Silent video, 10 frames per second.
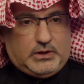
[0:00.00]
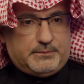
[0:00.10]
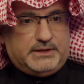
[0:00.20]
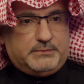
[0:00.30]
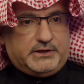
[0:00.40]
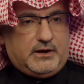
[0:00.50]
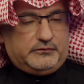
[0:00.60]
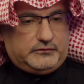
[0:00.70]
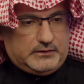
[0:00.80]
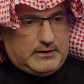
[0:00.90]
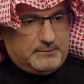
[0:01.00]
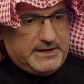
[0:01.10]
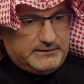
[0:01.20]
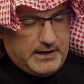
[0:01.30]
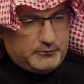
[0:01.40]
Well, I mean, because
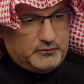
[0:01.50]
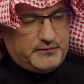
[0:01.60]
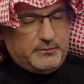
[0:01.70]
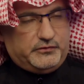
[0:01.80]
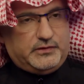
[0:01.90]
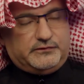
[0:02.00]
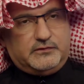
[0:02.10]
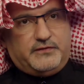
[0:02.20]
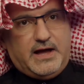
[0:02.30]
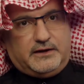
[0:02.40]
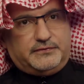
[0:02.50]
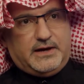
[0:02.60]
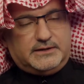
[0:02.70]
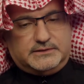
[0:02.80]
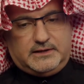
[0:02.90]
many times we've emphasized the fact
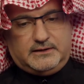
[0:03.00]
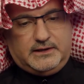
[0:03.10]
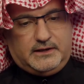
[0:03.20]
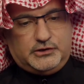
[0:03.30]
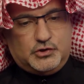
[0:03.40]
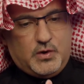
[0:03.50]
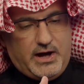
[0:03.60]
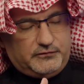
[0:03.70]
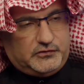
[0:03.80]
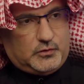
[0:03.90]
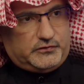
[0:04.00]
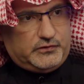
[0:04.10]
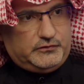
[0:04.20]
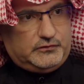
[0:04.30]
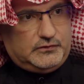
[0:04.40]
that you have
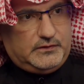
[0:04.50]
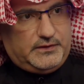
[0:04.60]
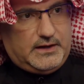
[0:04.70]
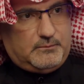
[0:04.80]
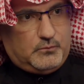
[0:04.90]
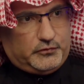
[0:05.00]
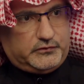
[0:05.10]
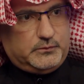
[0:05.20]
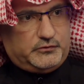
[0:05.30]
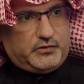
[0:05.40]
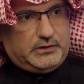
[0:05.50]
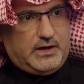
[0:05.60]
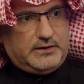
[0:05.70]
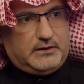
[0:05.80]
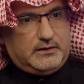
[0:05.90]
sources that Muslims
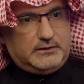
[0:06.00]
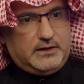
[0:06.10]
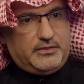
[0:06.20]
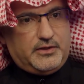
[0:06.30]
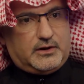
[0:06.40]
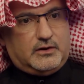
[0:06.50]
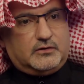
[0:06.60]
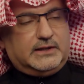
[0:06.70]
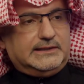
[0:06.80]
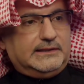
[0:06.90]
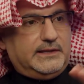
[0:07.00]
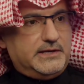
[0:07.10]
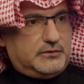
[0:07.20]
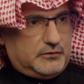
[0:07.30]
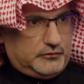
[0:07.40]
rely on that are
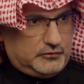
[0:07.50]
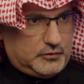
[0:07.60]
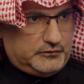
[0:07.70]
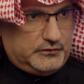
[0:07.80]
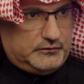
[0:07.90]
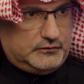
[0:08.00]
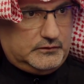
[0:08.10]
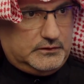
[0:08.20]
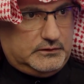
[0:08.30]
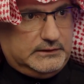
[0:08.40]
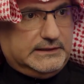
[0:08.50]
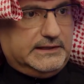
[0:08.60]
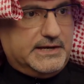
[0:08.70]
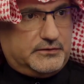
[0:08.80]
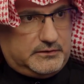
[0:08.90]
later sources.
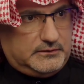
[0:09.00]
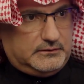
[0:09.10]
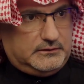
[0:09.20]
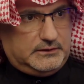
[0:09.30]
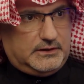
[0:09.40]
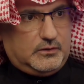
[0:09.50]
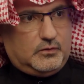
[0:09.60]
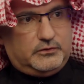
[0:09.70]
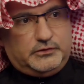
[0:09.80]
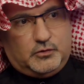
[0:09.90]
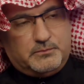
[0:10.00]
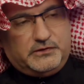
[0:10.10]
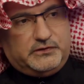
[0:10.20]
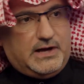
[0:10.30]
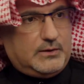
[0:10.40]
Later. You know, you're
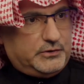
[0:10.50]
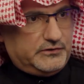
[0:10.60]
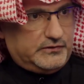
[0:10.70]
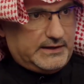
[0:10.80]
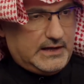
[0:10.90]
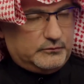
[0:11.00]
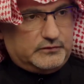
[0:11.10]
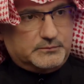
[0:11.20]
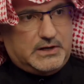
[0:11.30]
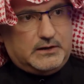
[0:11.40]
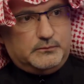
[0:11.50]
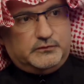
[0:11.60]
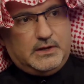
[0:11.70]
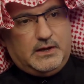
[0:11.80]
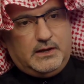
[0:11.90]
missing eyewitness accounts
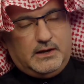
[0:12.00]
sometimes.